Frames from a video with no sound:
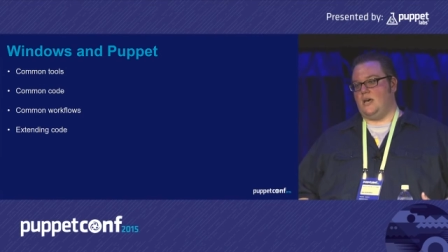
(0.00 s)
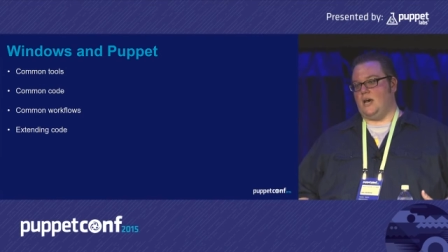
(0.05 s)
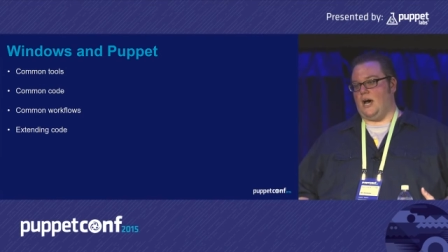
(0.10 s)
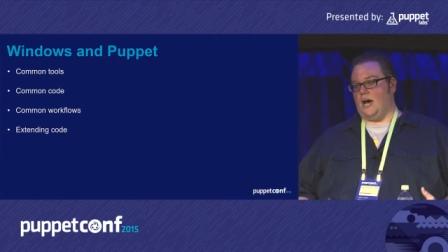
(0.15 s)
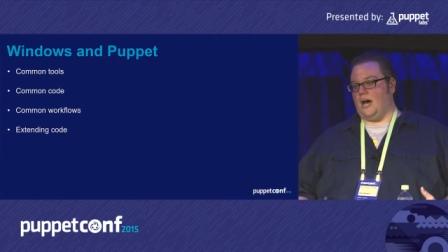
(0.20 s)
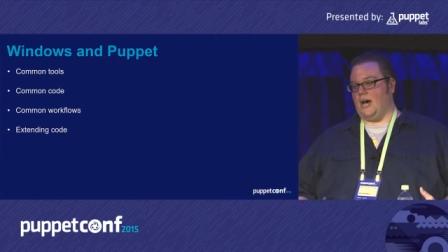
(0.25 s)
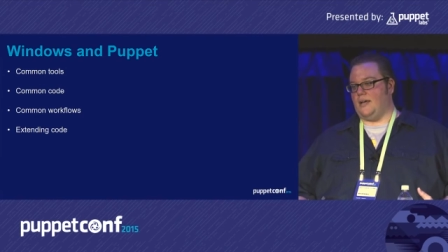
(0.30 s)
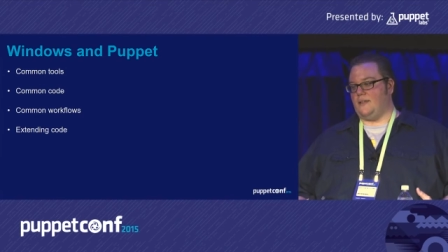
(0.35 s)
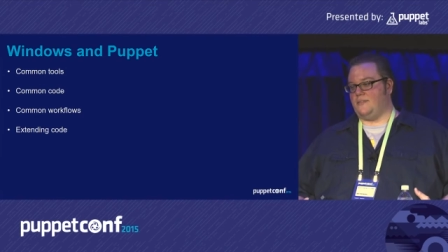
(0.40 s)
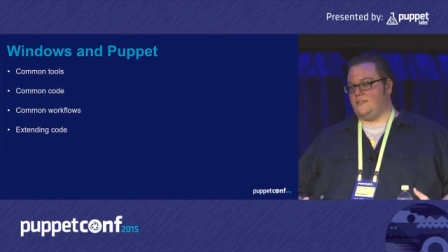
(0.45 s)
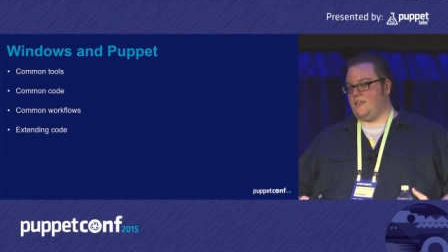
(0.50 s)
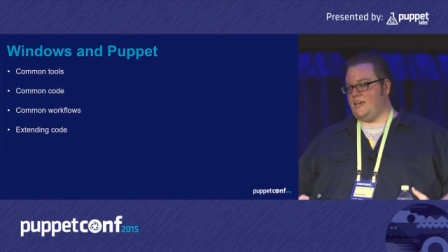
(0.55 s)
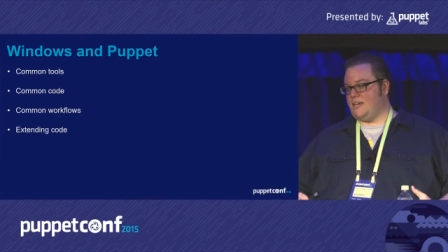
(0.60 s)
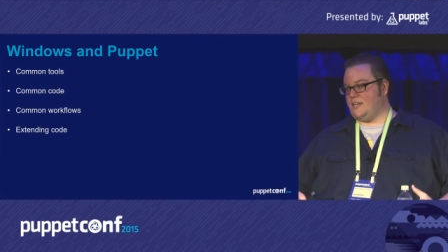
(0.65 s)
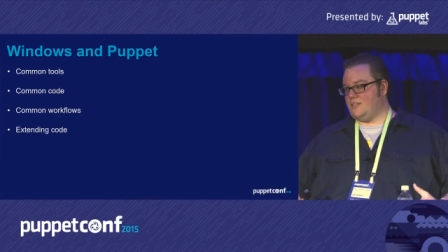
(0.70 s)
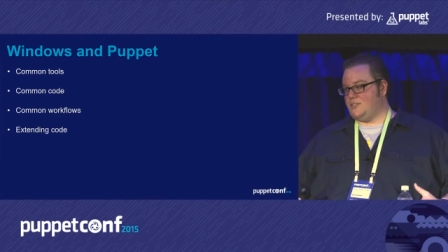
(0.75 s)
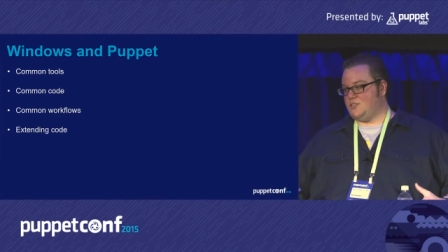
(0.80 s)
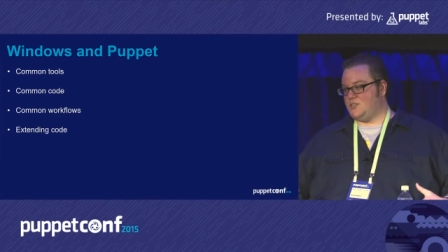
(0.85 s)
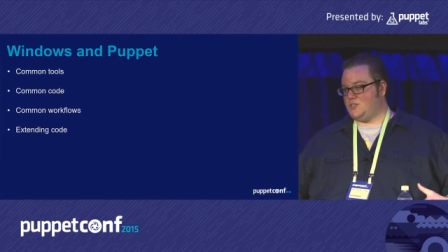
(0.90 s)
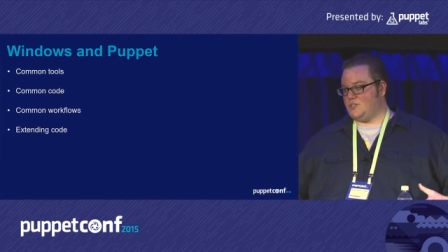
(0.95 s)
Uh, they
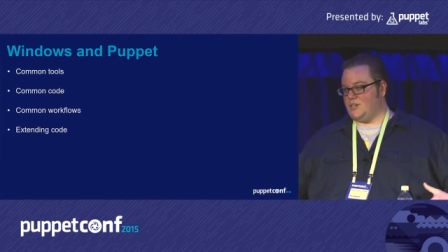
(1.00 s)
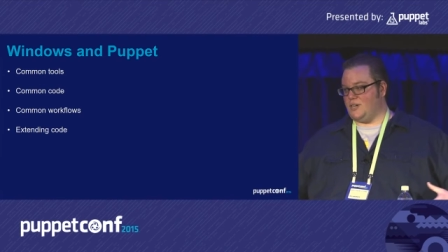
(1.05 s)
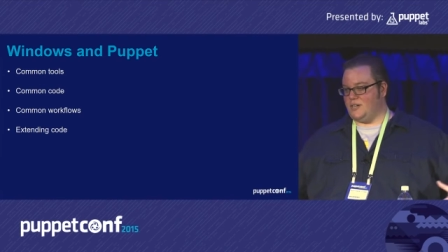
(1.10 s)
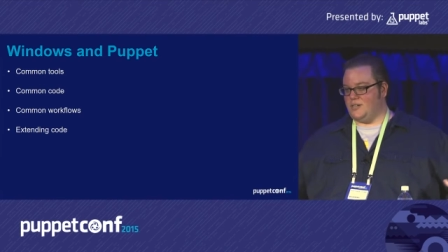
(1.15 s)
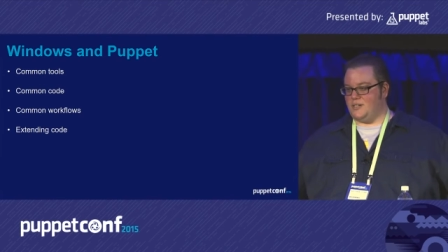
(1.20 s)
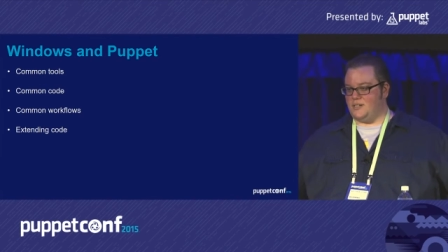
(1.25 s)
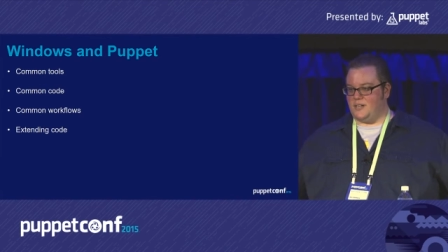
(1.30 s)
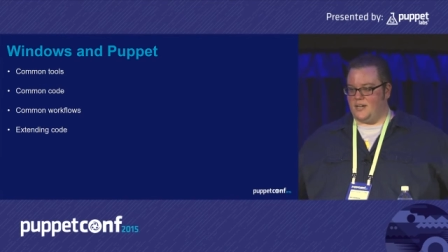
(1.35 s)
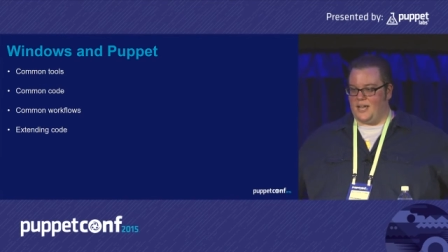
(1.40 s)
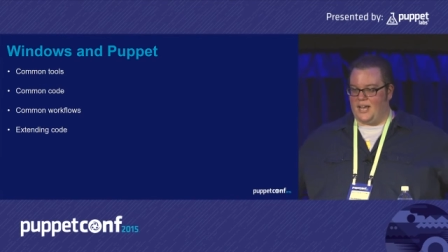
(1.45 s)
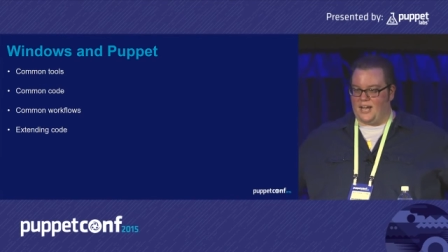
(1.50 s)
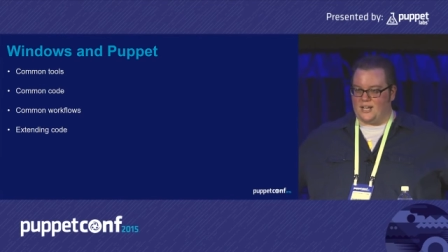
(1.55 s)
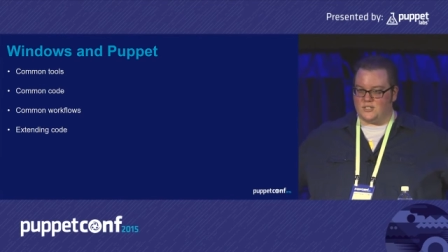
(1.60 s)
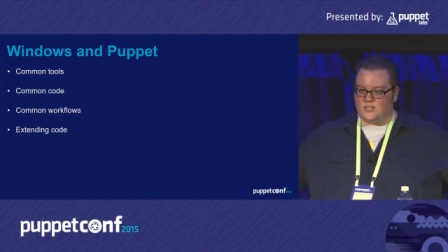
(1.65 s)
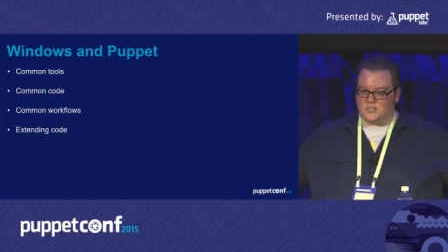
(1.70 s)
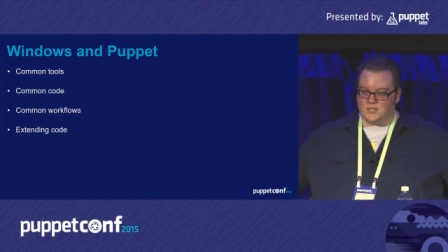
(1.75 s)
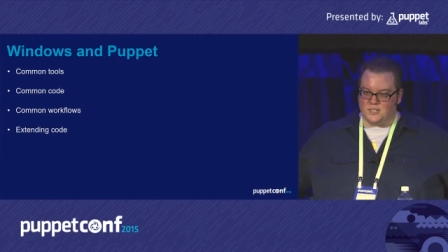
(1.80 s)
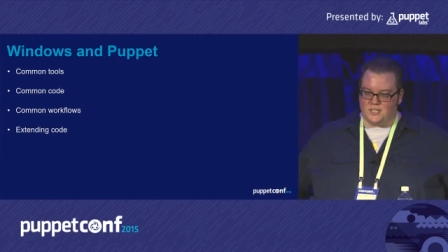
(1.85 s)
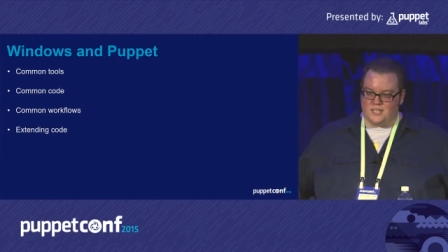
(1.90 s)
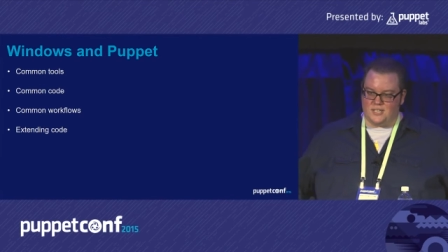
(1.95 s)
can start
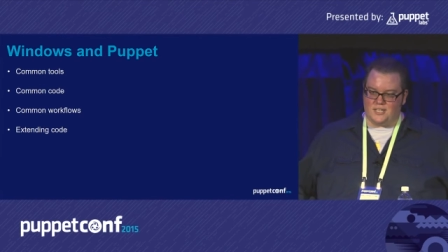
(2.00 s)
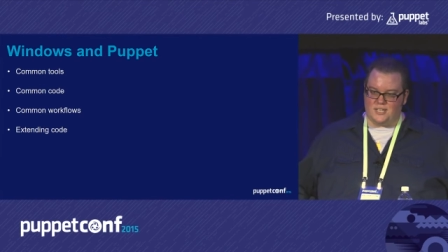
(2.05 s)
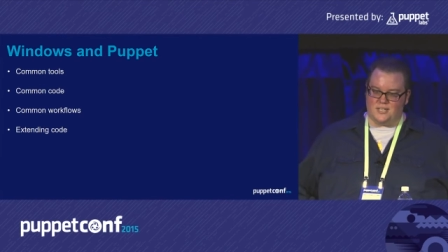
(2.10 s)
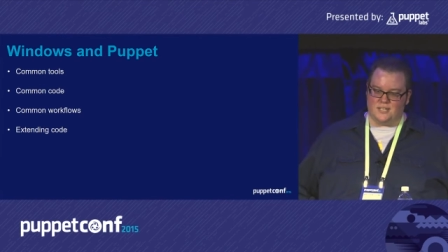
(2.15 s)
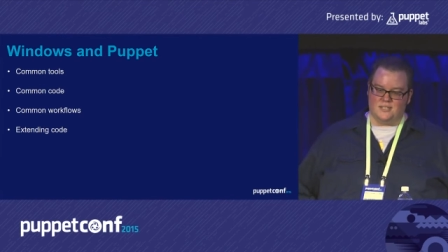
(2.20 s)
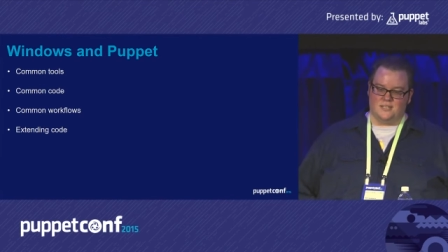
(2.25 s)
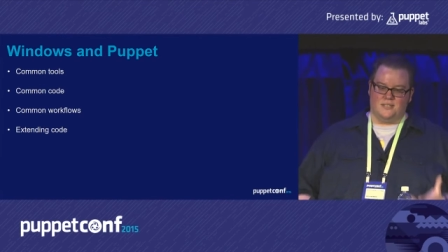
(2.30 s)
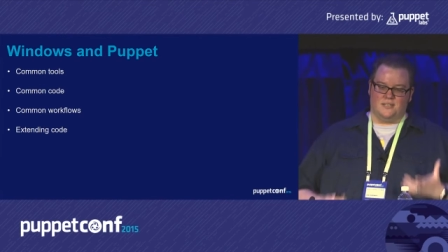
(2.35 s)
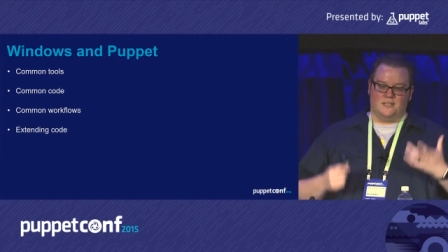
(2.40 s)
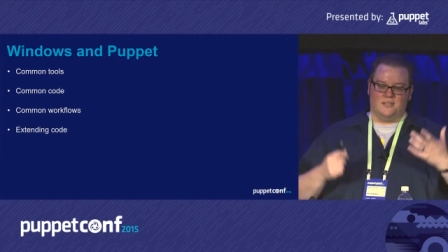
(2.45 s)
actually